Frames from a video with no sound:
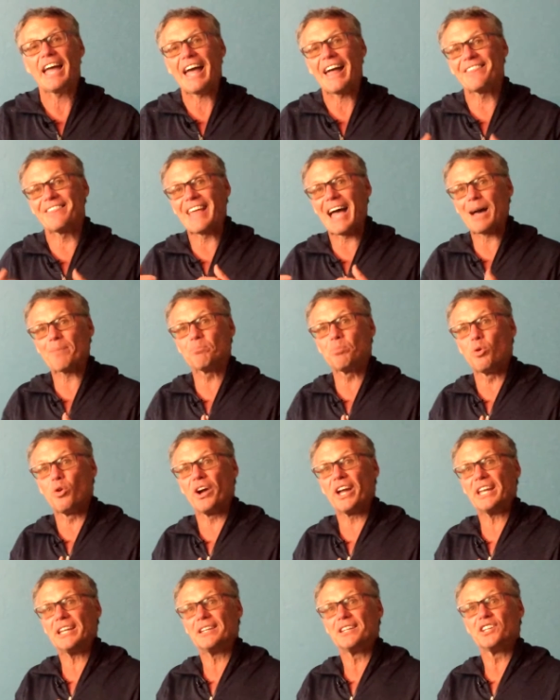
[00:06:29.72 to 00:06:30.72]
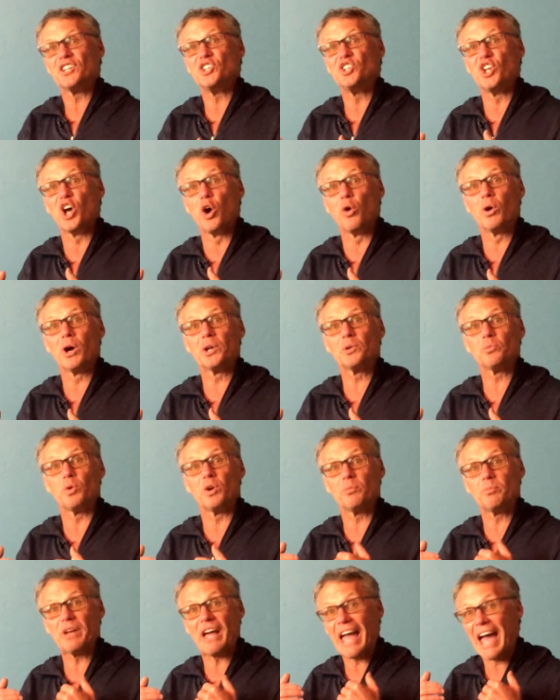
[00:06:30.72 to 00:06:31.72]
At that point, no one
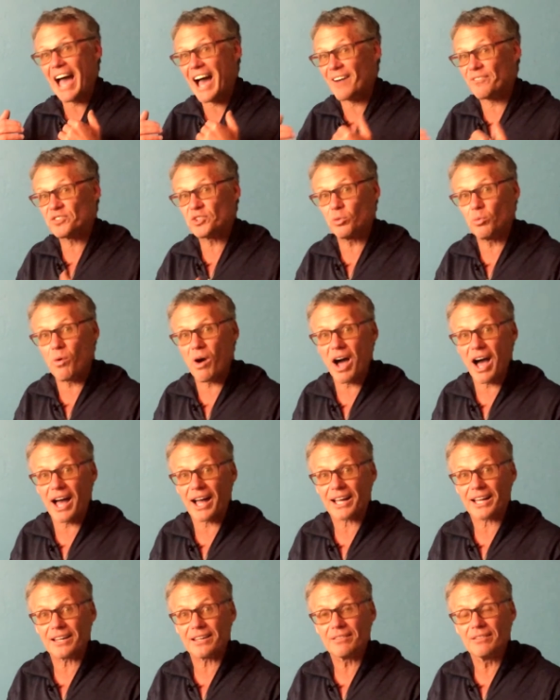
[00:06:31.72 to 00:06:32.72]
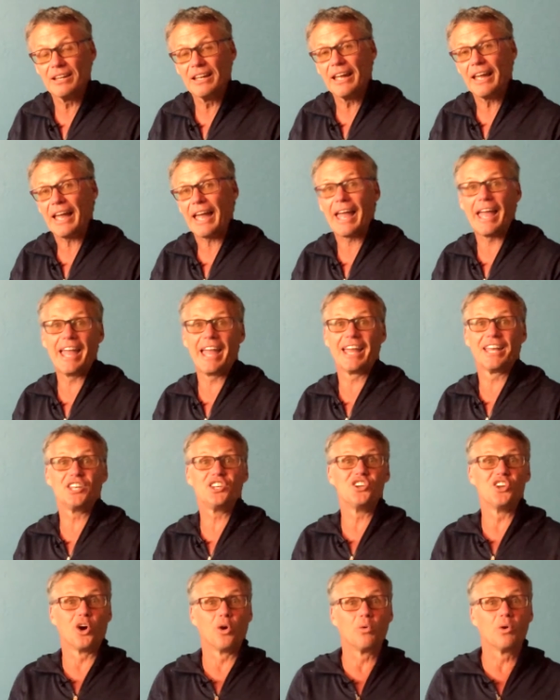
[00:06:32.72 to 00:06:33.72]
will have to walk
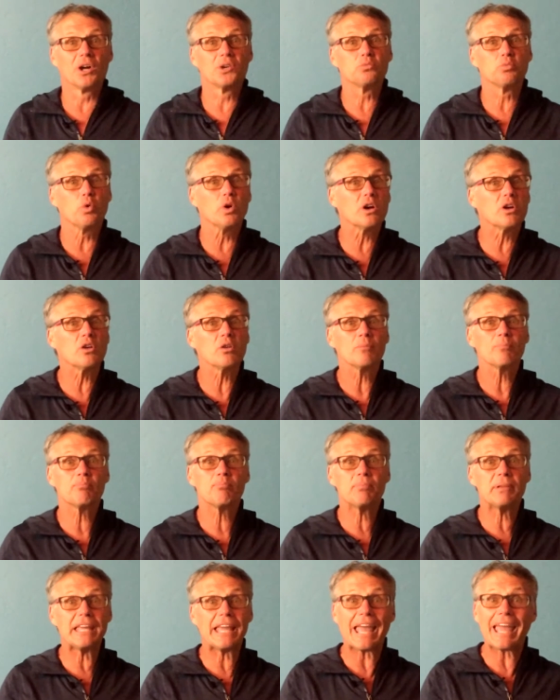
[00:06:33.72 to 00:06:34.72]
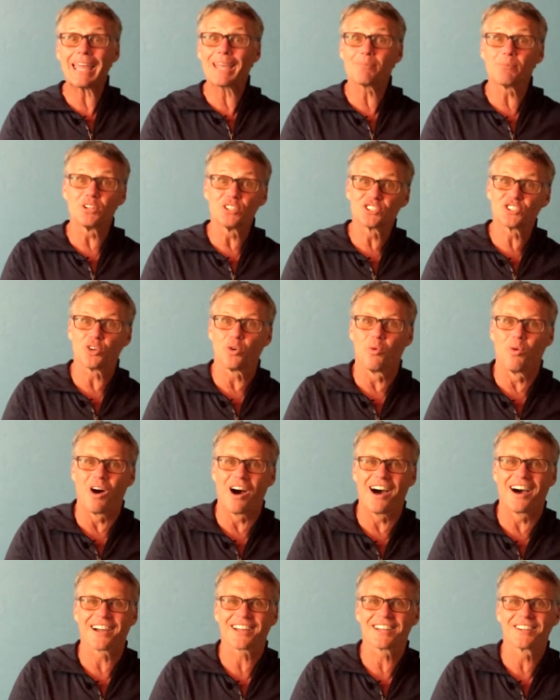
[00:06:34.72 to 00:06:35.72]
and no one will be able to
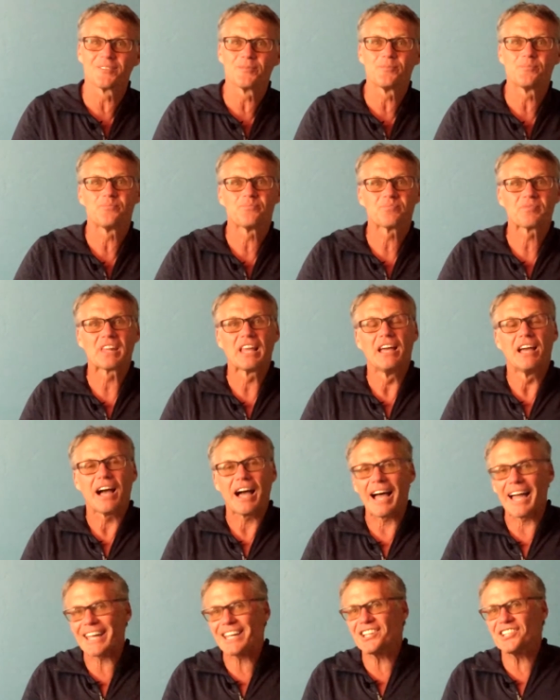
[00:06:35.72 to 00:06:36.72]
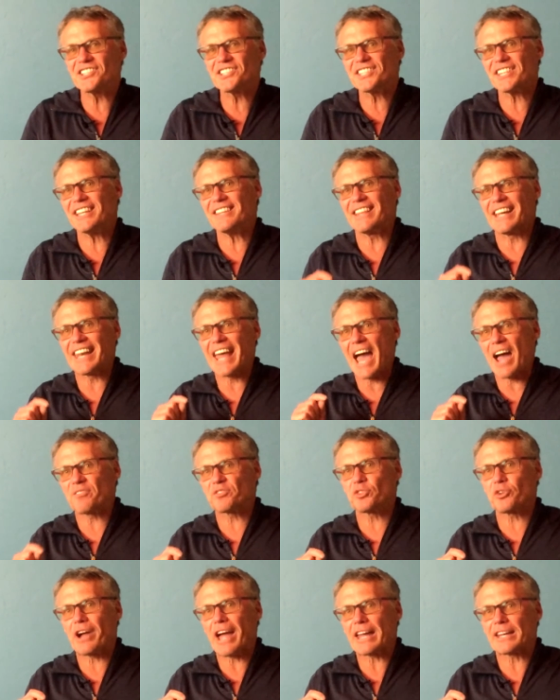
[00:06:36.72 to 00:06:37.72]
walk. I could see that
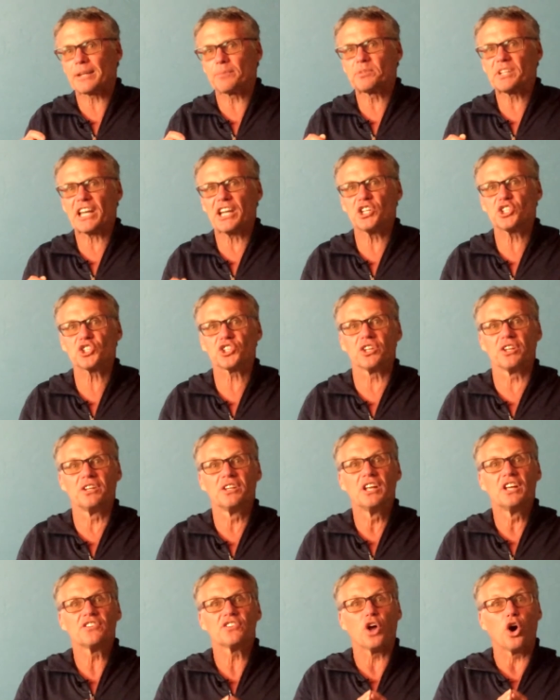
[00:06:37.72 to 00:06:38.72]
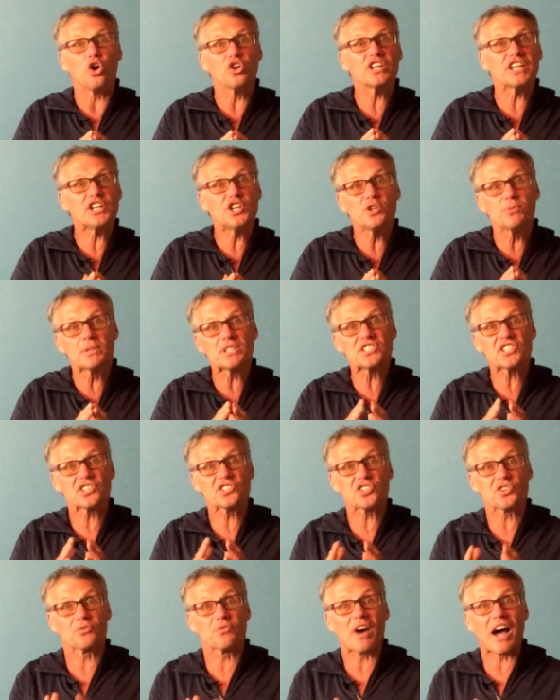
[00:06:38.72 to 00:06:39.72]
after adaptation, the only humans that
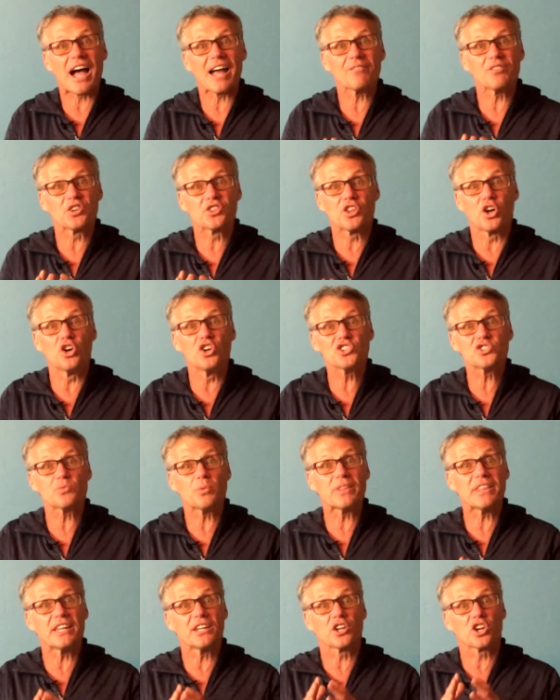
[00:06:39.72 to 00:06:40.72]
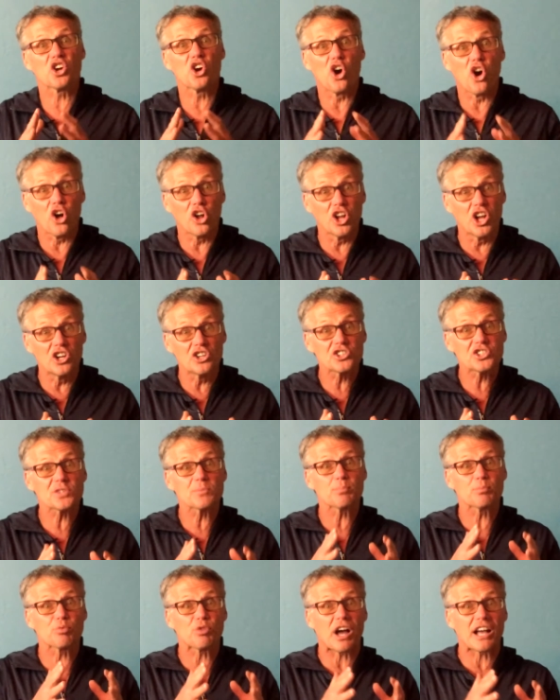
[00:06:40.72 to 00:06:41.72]
survive are those within a close
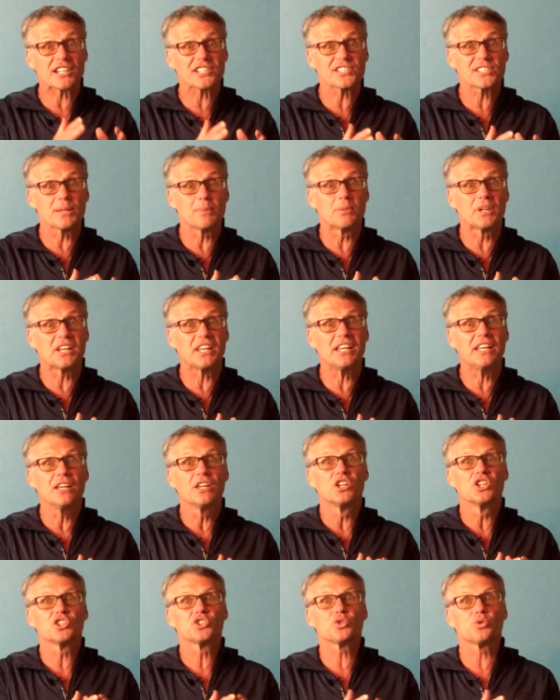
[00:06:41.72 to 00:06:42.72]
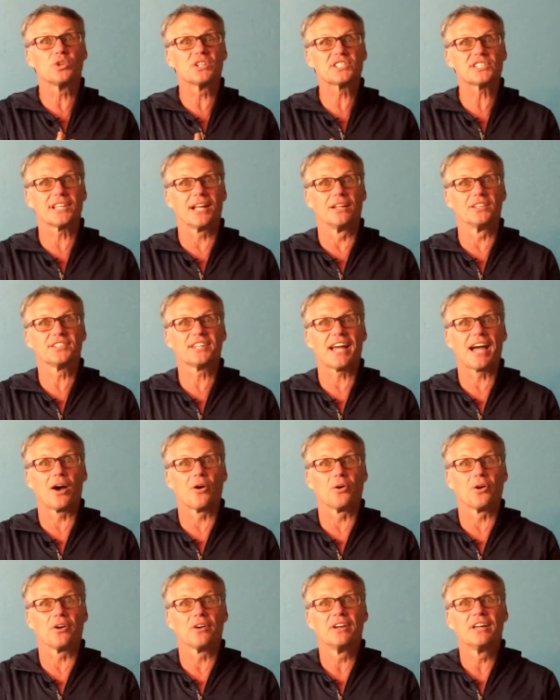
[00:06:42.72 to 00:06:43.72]
proximity to a cell
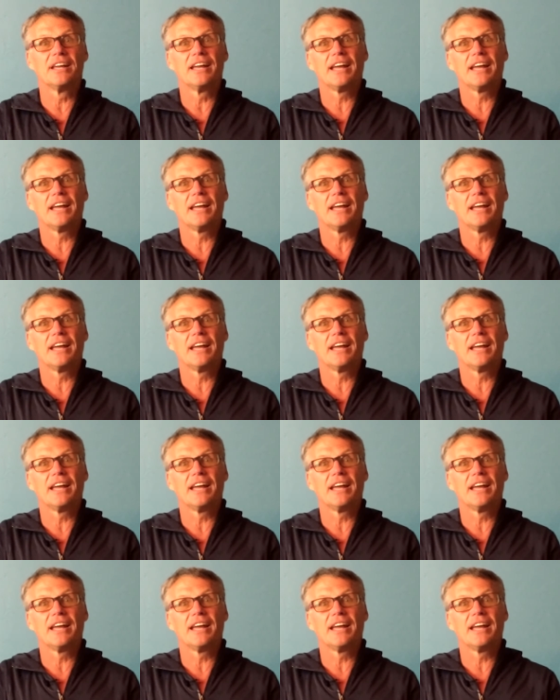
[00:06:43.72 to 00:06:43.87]
tower